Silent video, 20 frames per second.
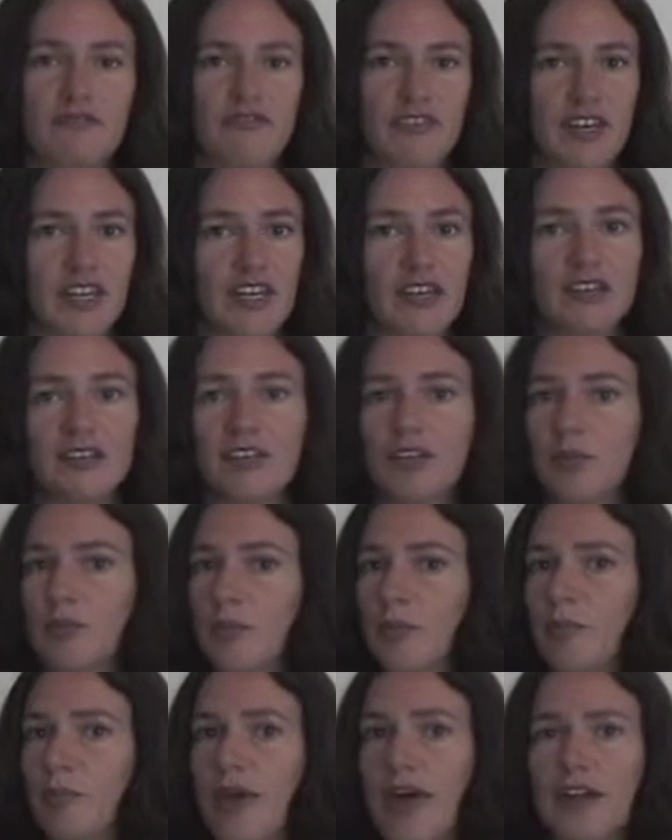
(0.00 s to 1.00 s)
fit in a little
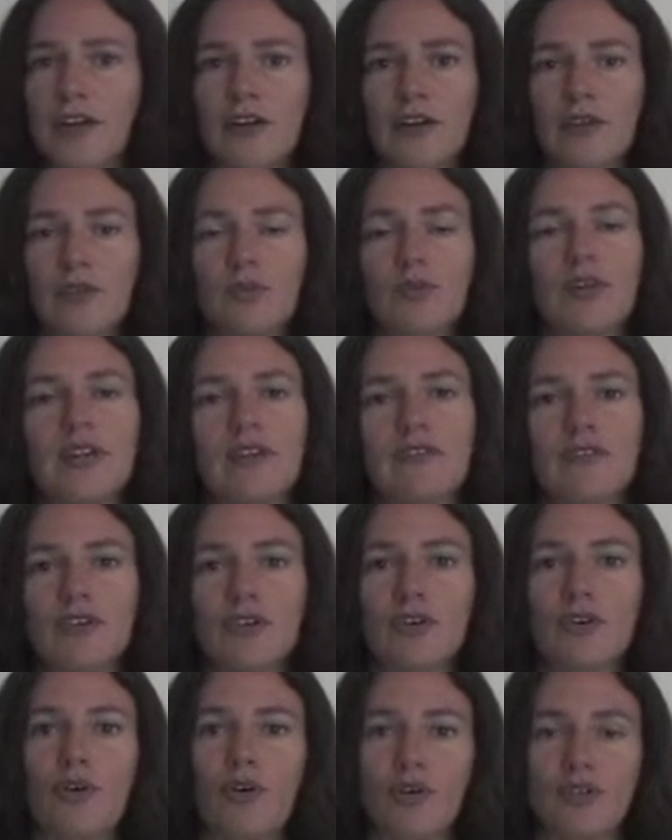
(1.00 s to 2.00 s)
bit better, whatever
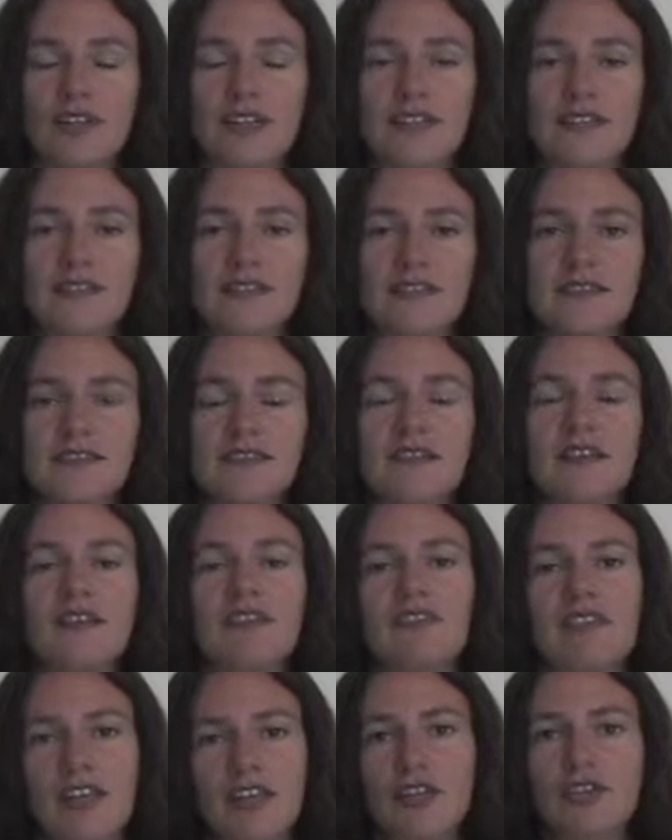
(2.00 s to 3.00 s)
your goal is,
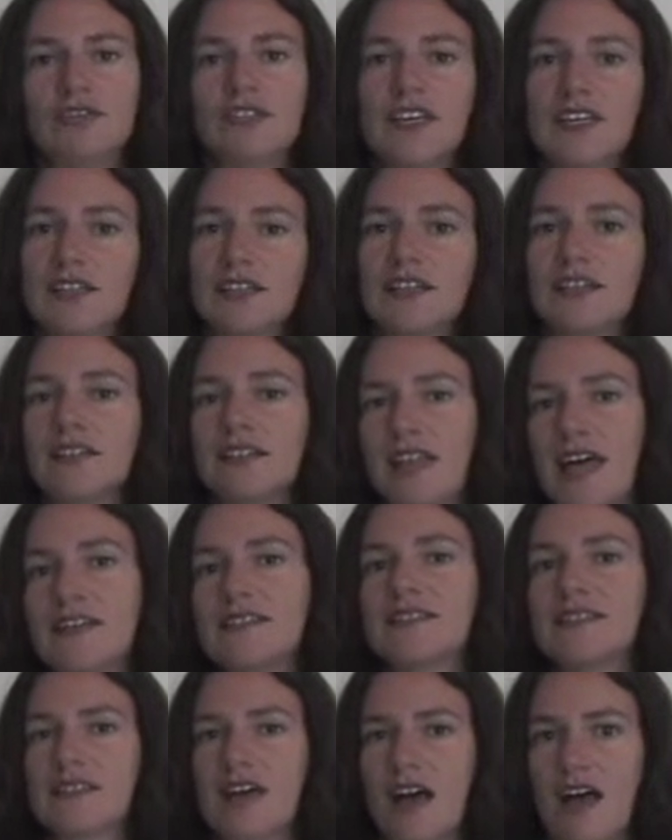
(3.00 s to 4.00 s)
then you'll need a little
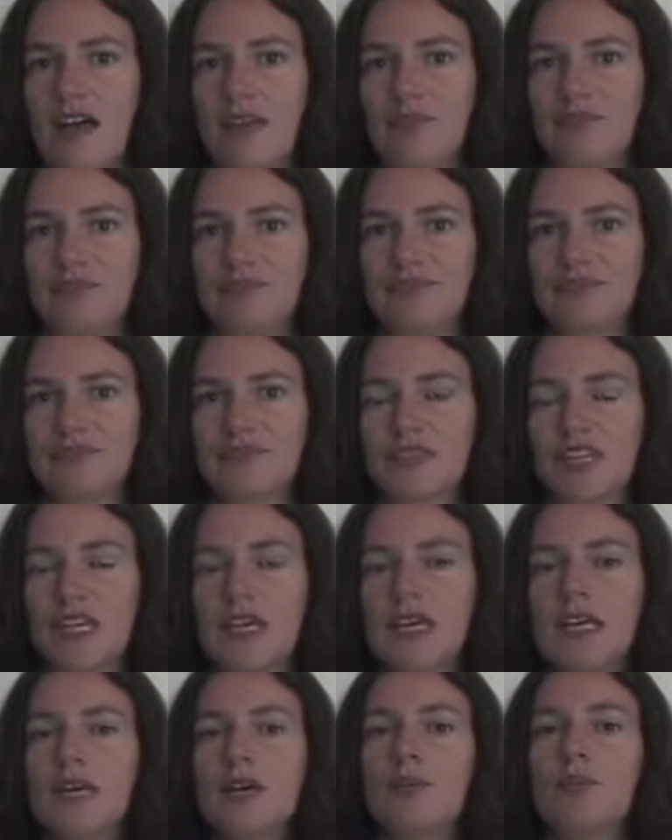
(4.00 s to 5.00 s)
less time.
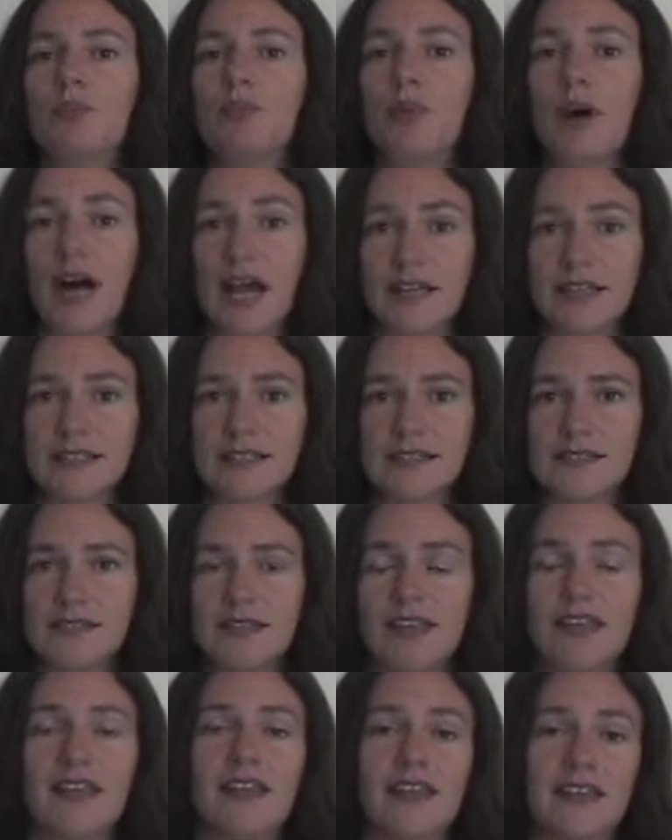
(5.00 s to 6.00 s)
But
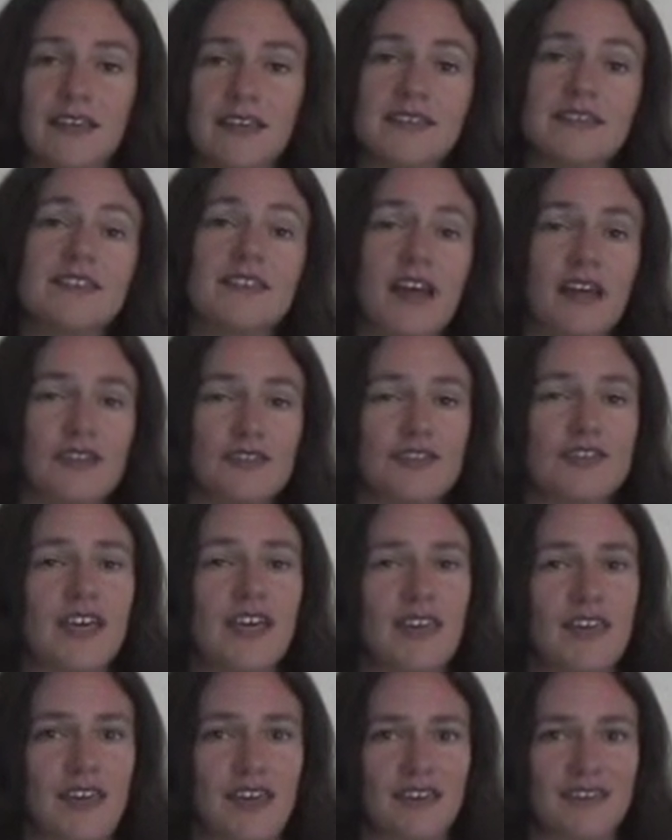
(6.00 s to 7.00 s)
it is an
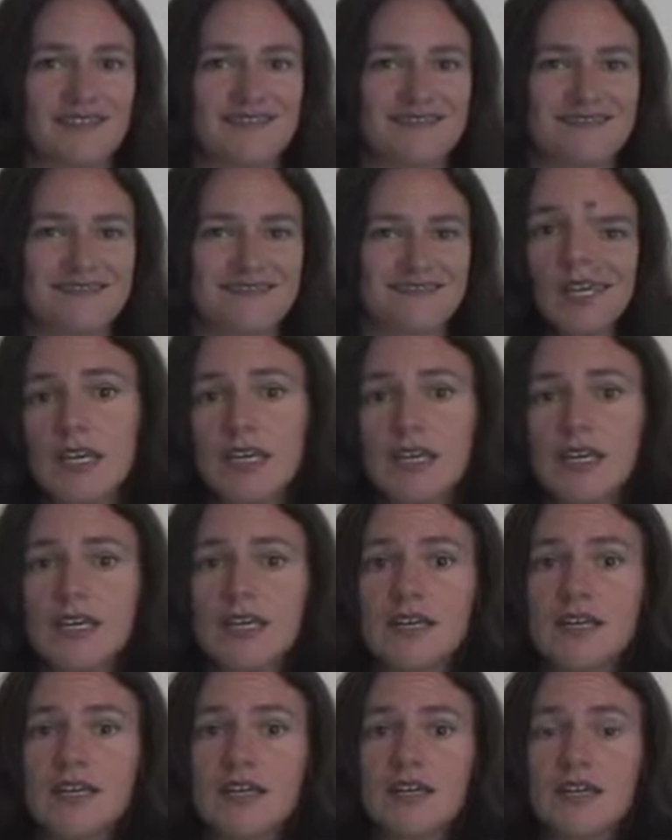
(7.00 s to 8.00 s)
undertaking.
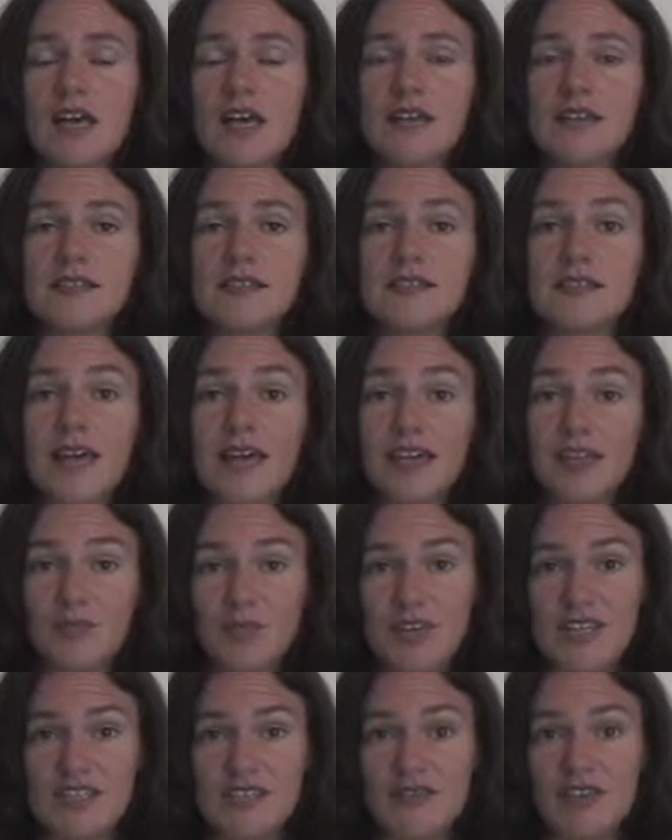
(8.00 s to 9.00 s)

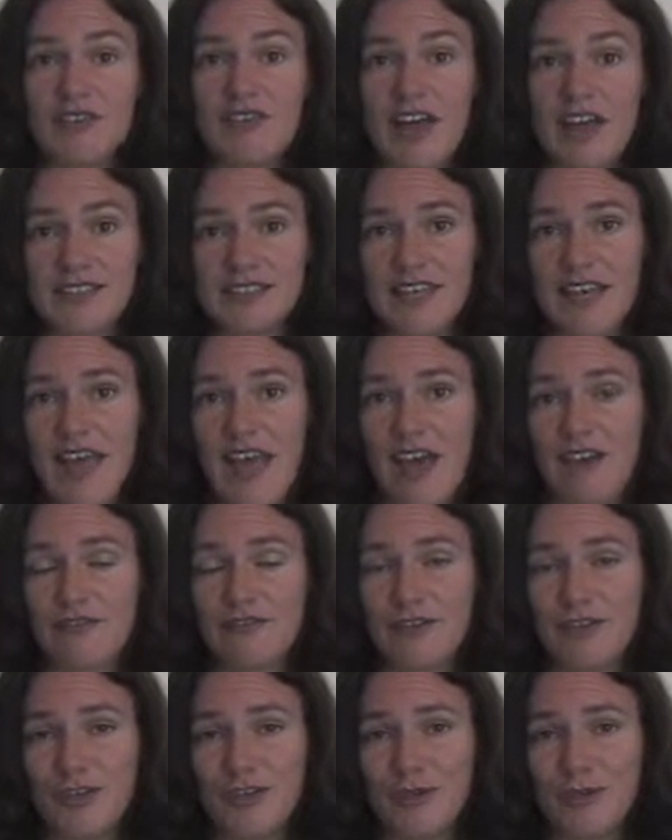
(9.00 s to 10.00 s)
Second piece of advice I have
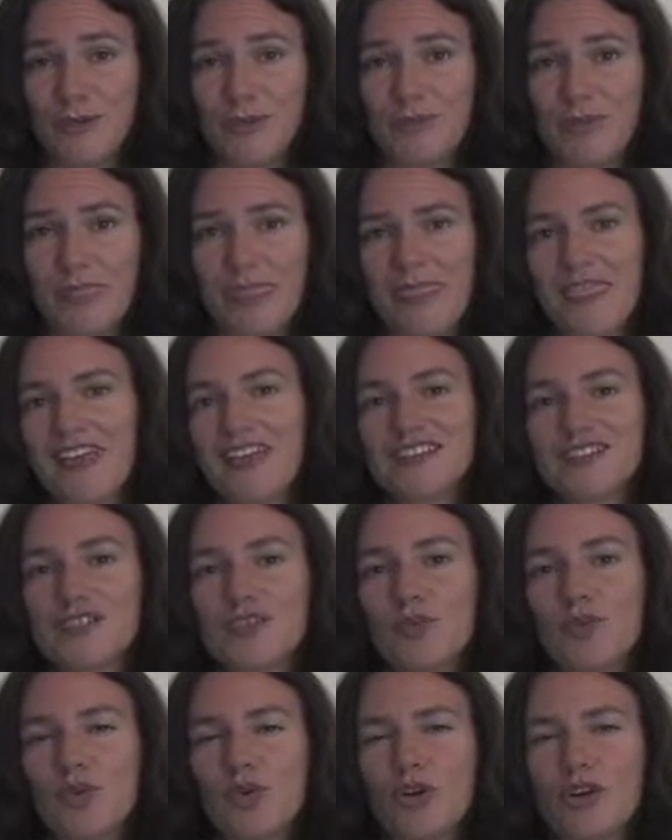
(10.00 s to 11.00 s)
for you is
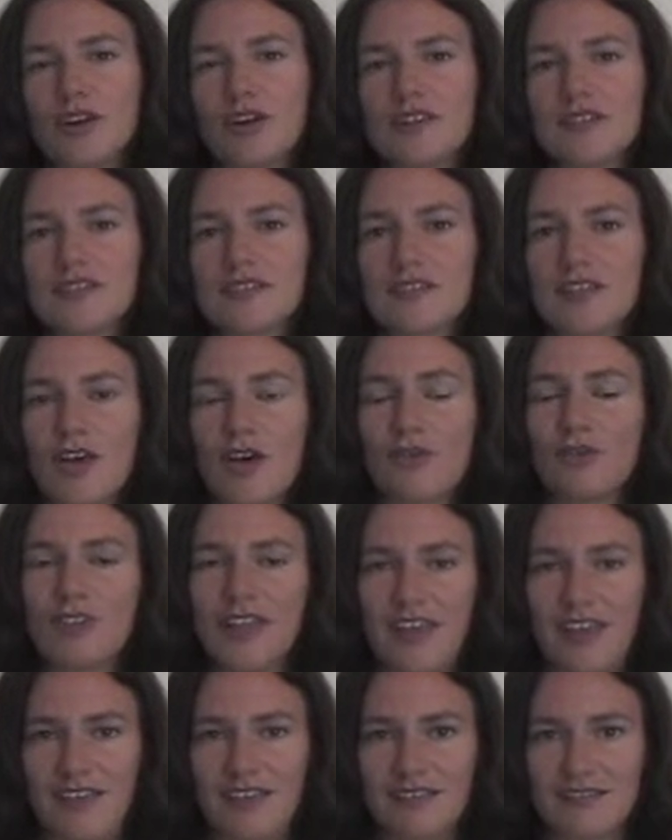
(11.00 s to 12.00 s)
to work
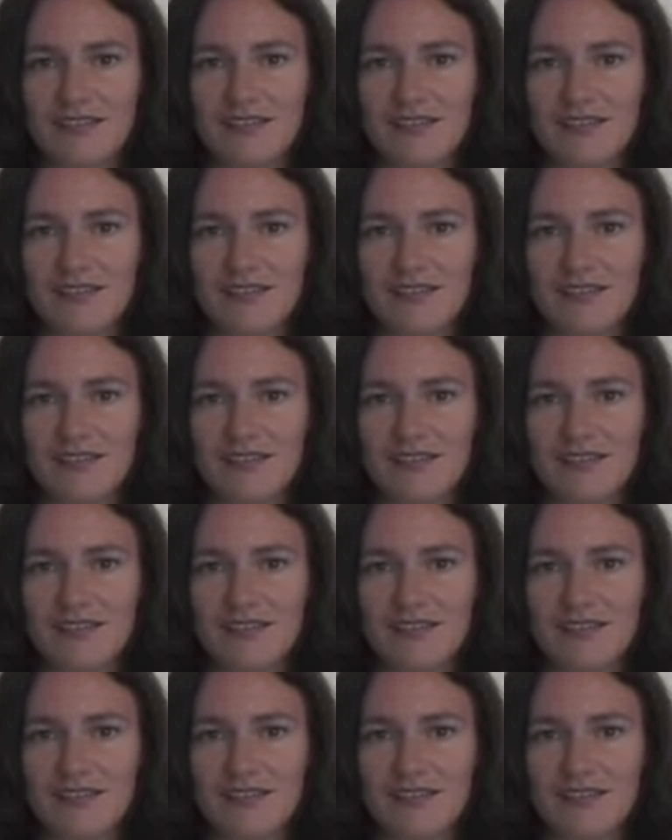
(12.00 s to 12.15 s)
slowly.